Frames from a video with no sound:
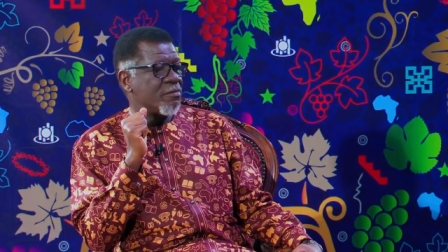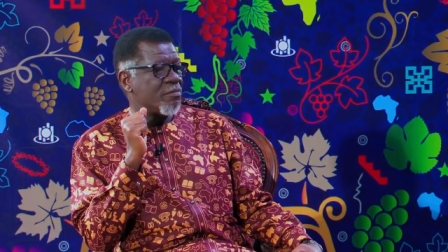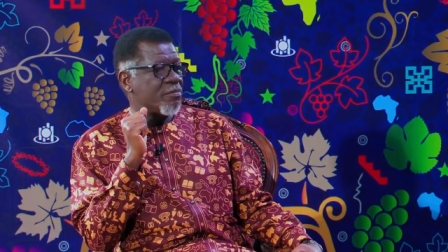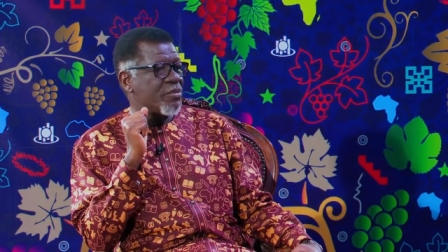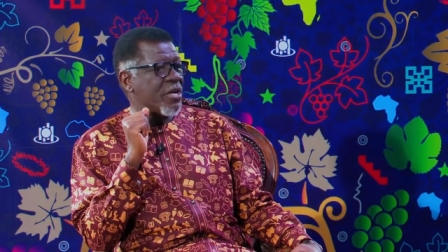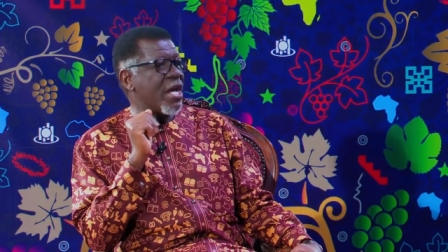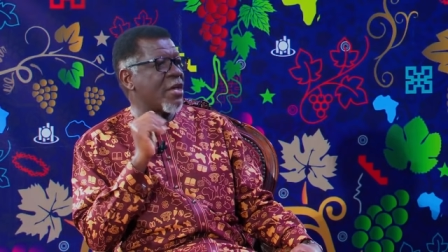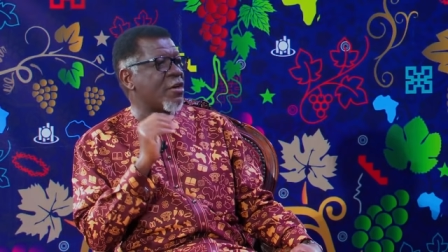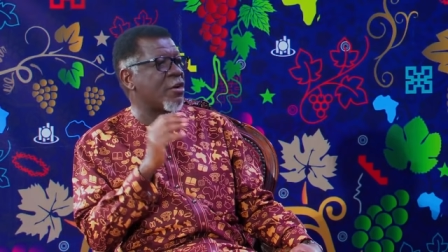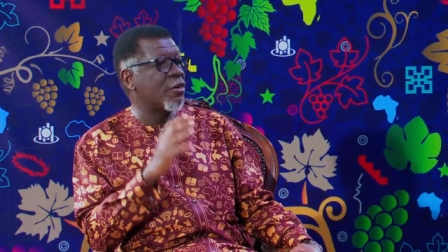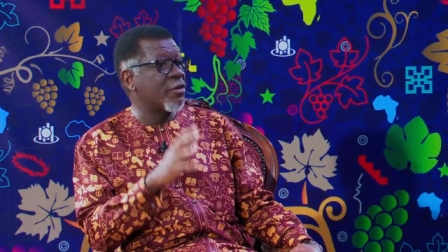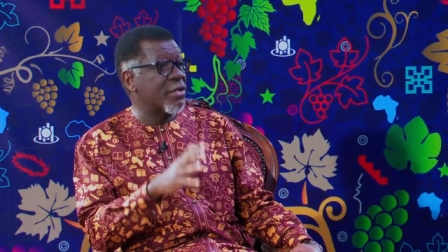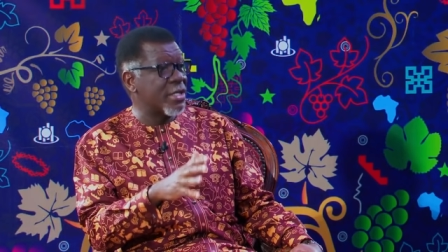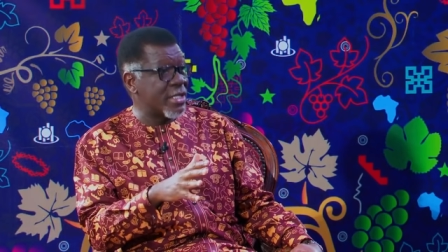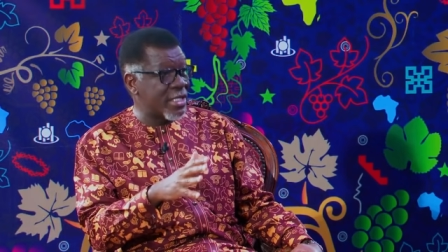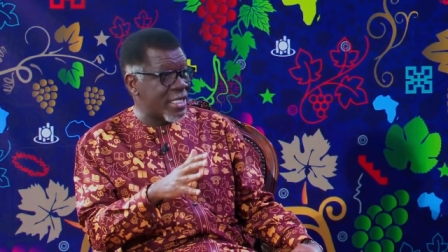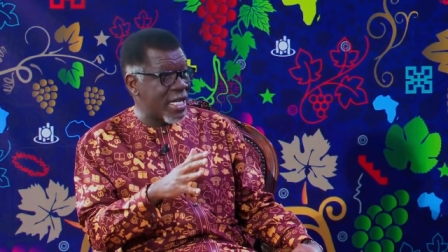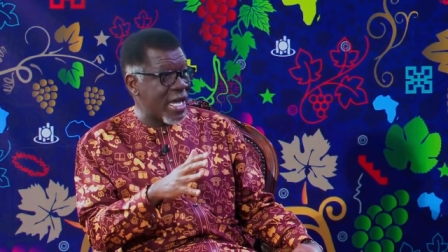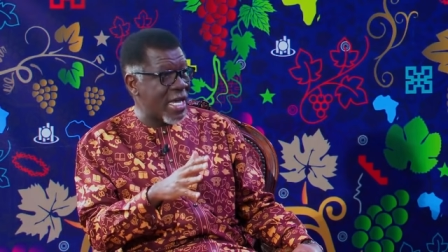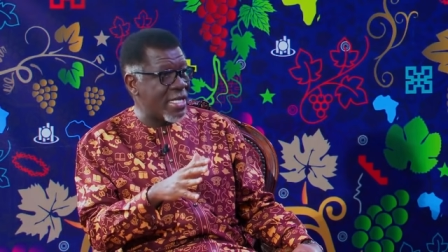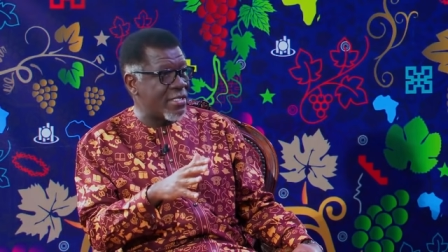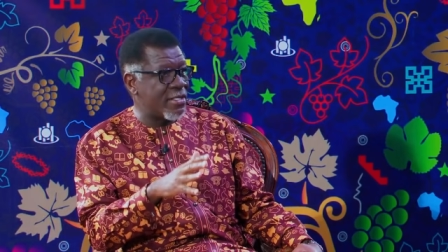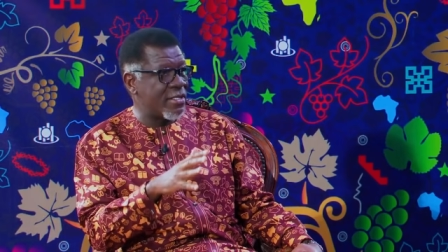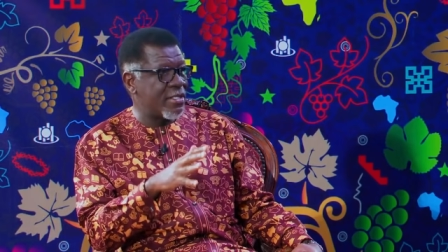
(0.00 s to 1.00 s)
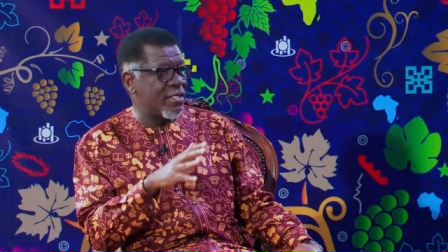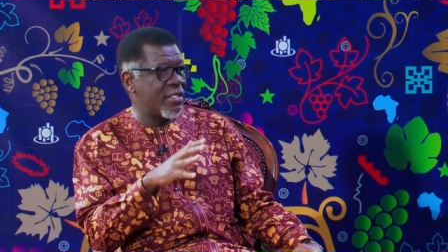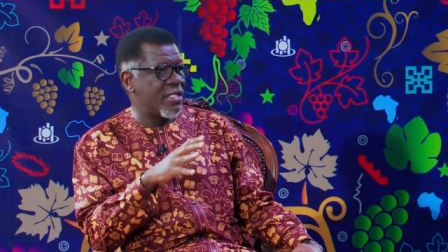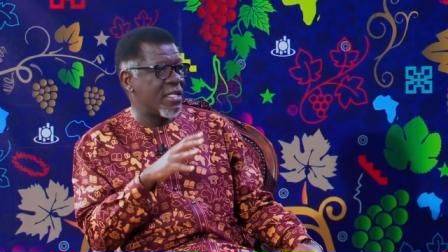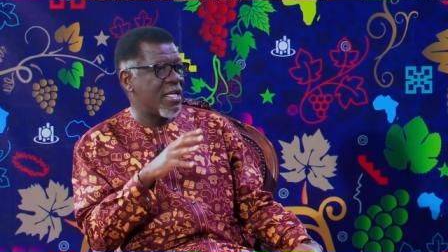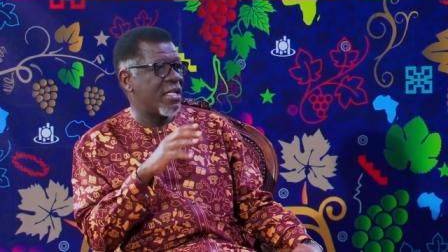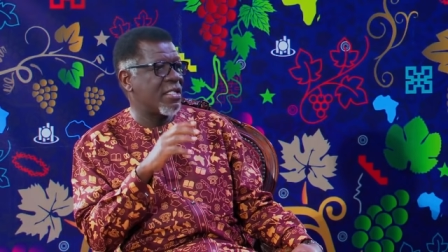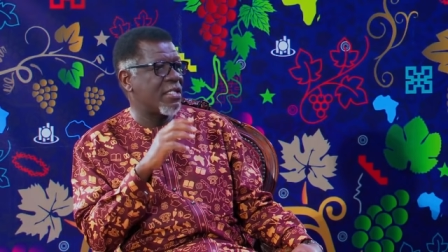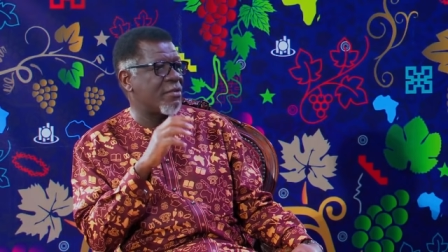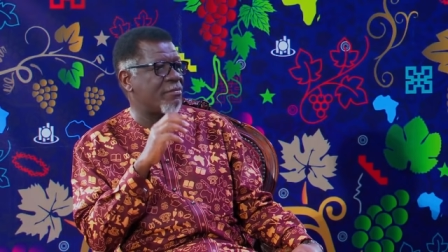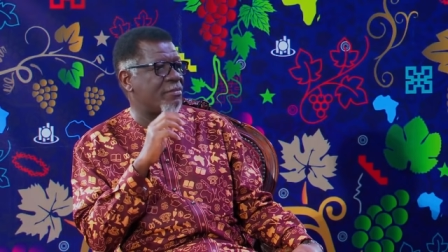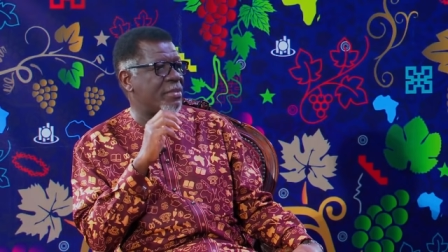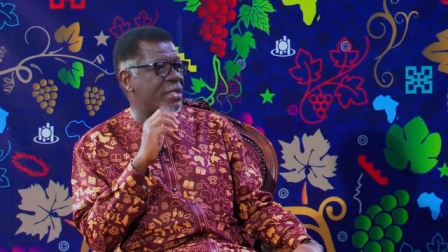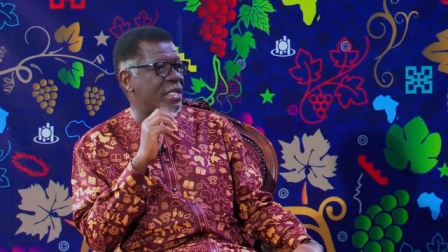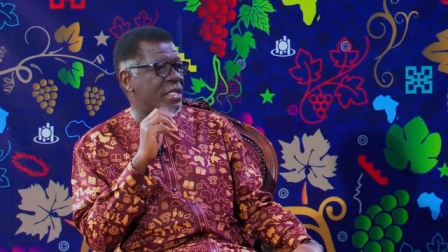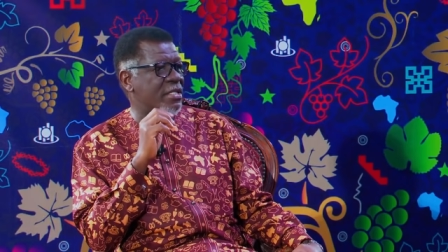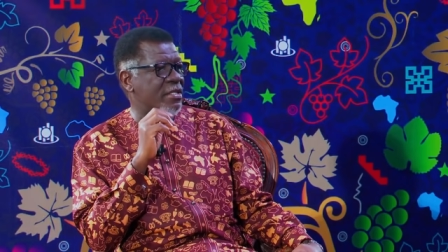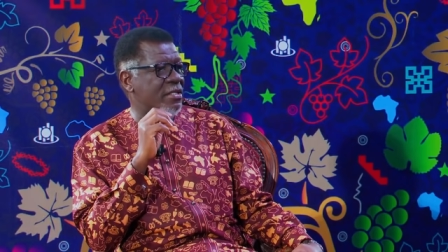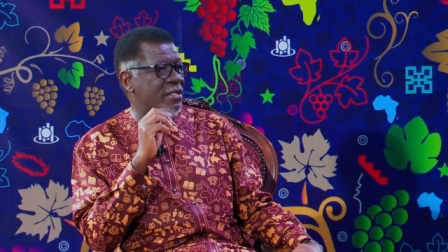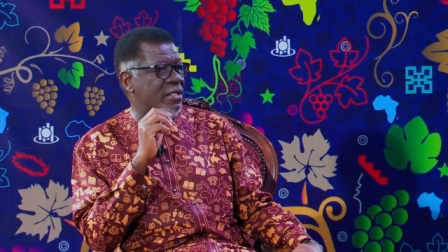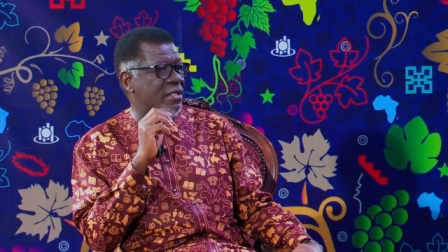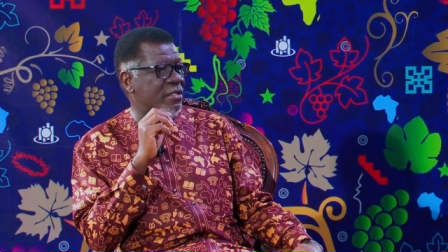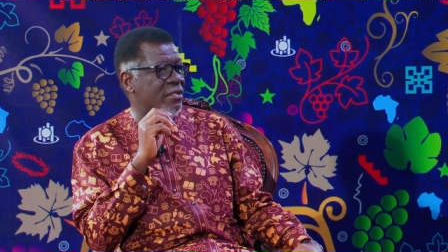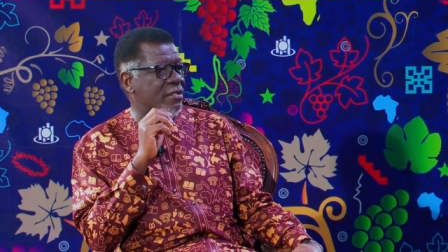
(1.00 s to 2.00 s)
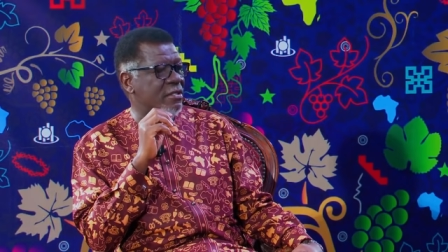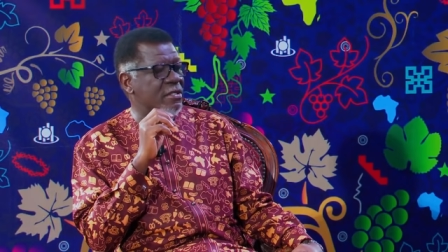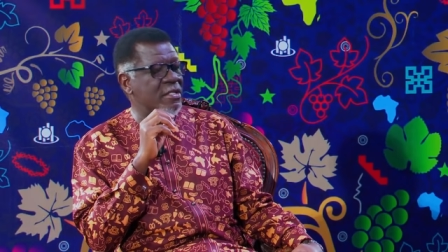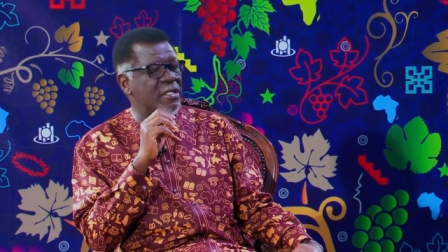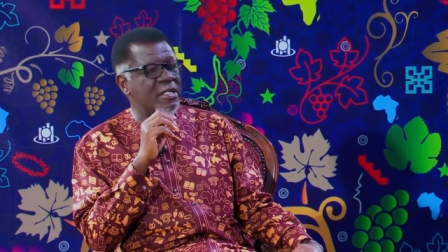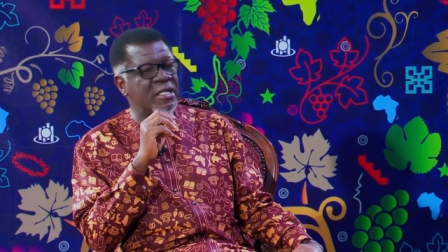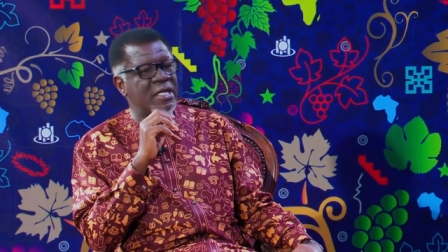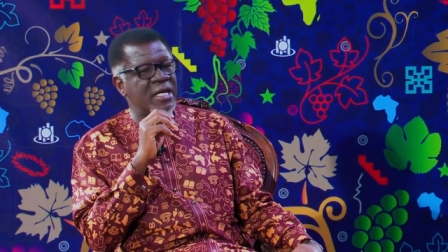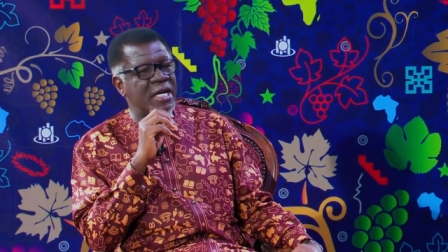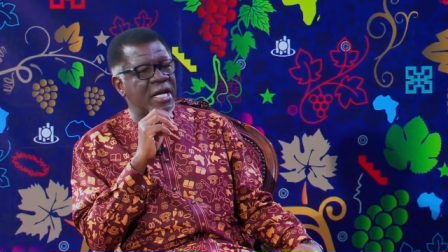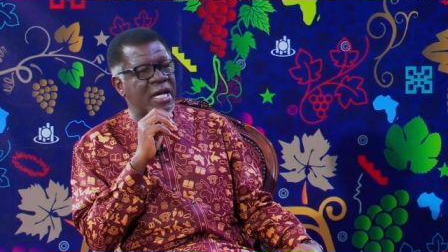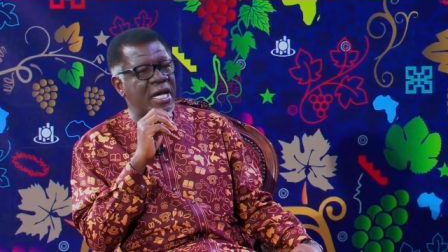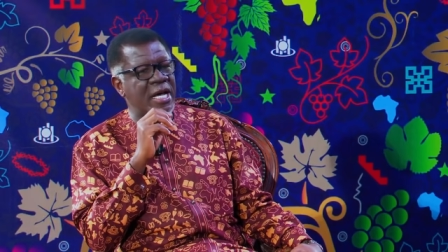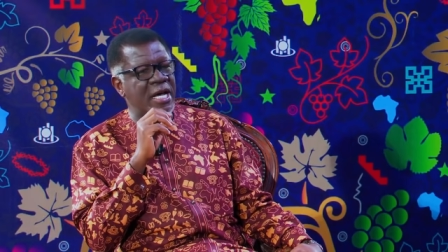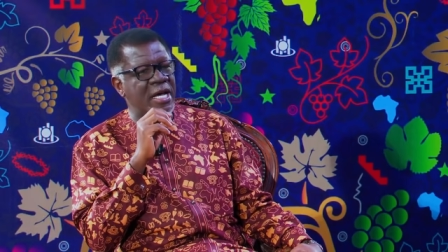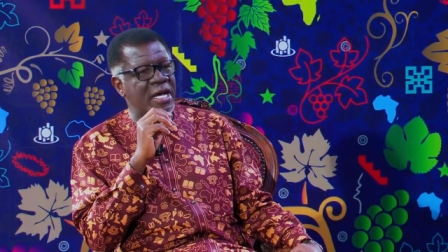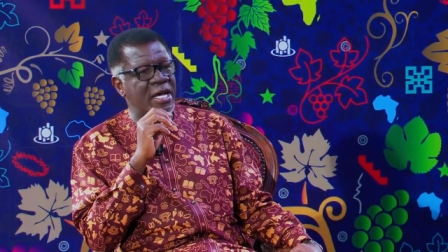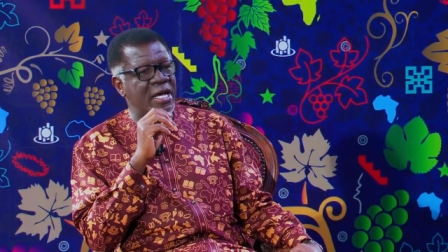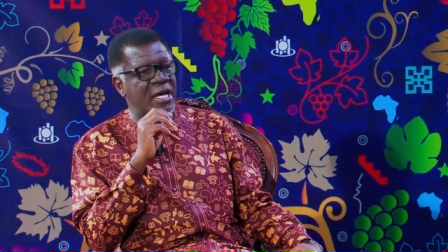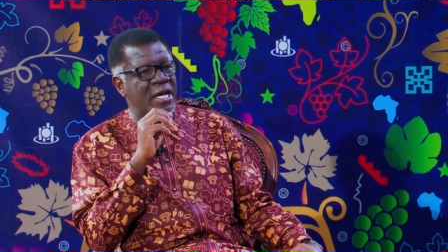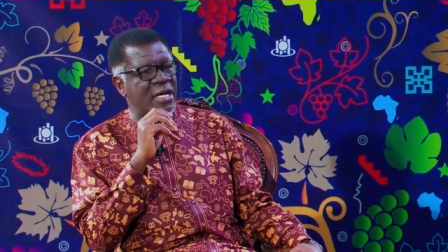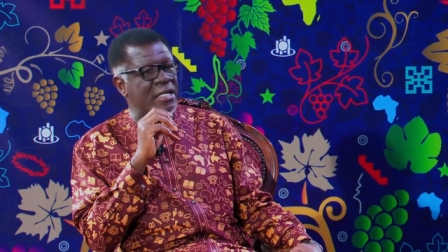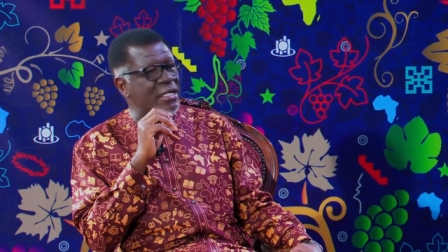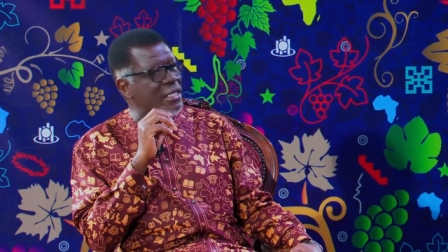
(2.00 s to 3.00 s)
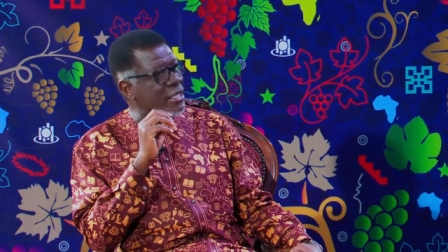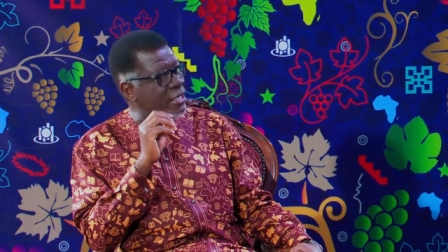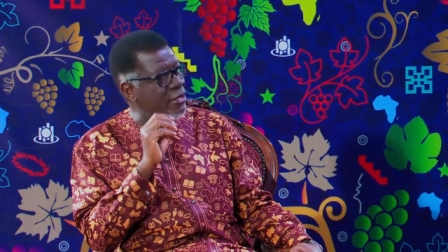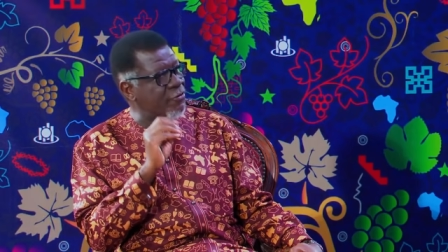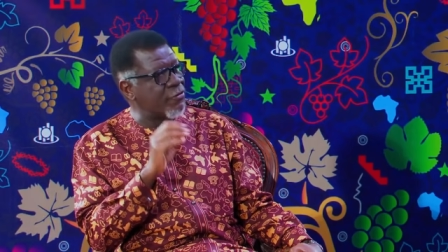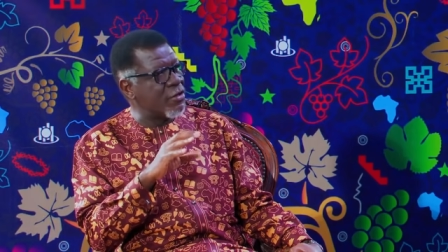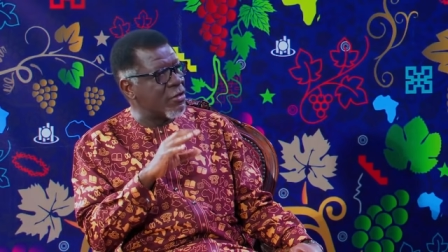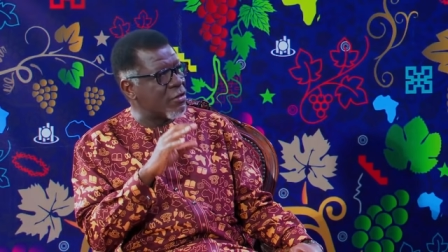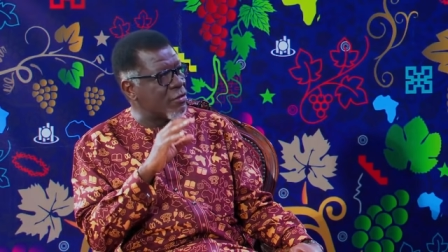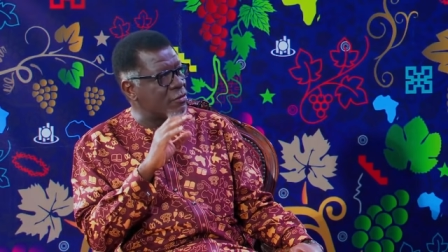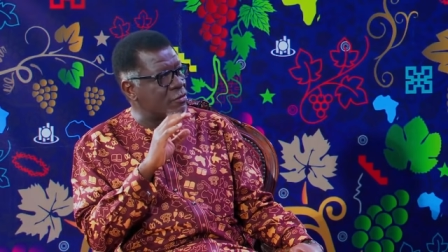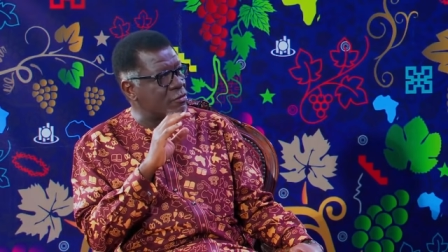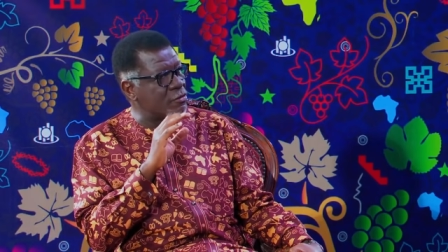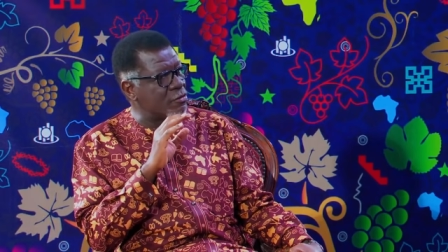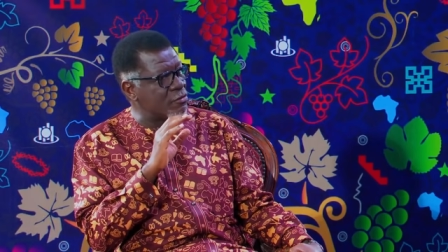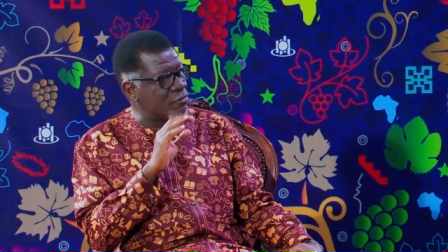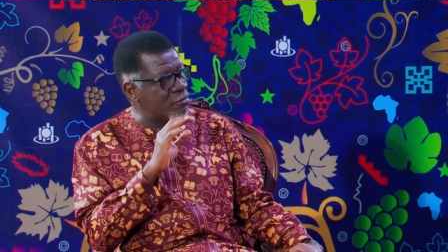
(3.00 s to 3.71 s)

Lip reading: prioritizing the other person, and giving